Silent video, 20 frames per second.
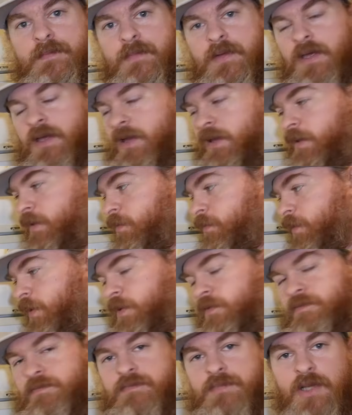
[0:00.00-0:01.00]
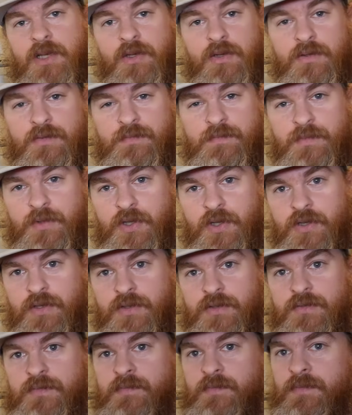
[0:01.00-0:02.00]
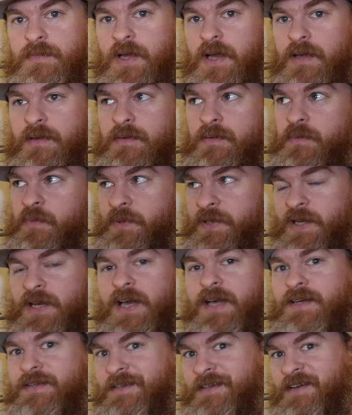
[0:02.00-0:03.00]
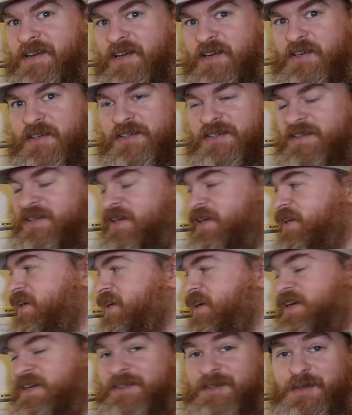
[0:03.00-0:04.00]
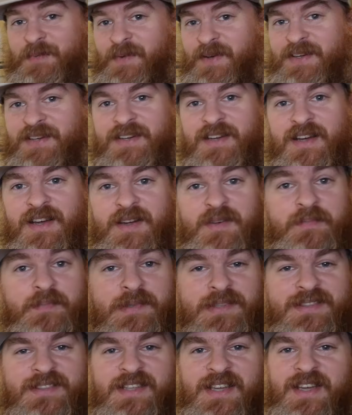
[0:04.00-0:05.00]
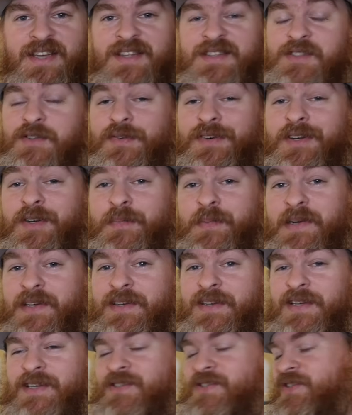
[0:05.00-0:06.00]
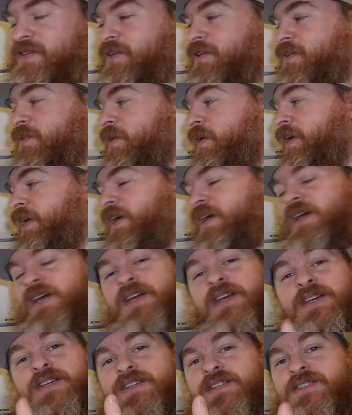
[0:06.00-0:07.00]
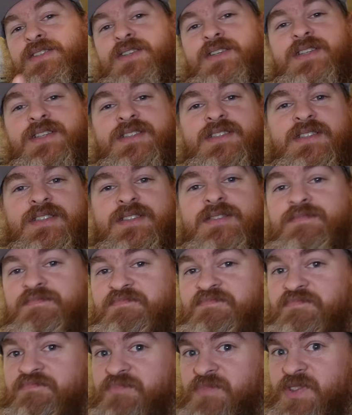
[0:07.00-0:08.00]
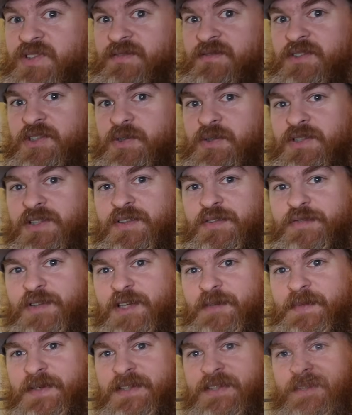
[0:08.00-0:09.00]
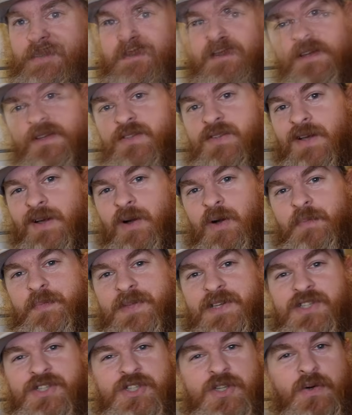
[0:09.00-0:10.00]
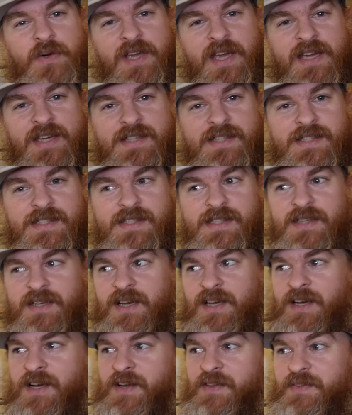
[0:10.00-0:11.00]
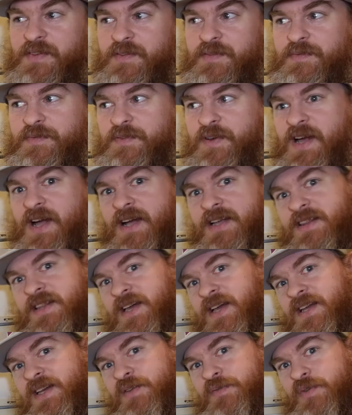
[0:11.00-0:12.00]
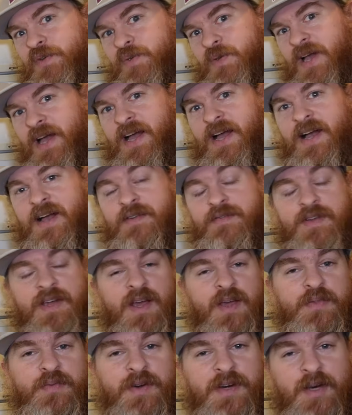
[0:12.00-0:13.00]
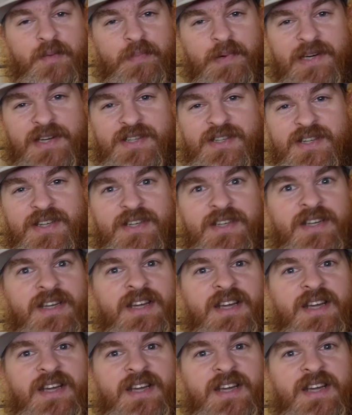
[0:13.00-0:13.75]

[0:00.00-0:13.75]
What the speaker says: and they look good. We like the color. You might not, but hey, it's 3D printing, so you can just do another filament. So I hope this showcased the fact that if you have a 3D printer,